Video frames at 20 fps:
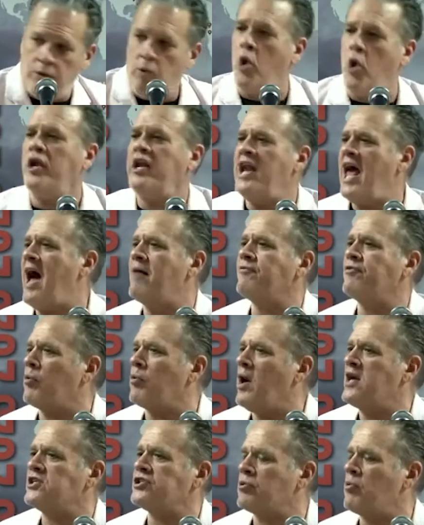wouldn't have the
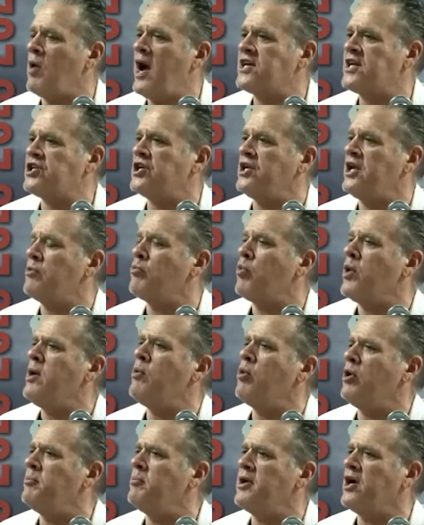resurrection and we
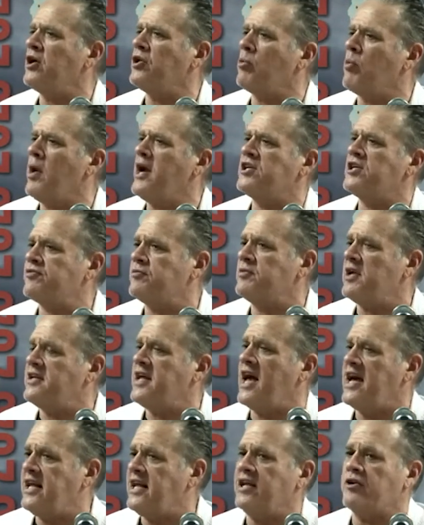wouldn't be able to raise from the
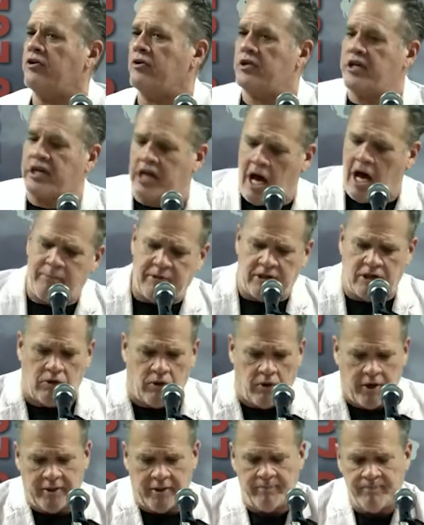dead either. And to God be the glory.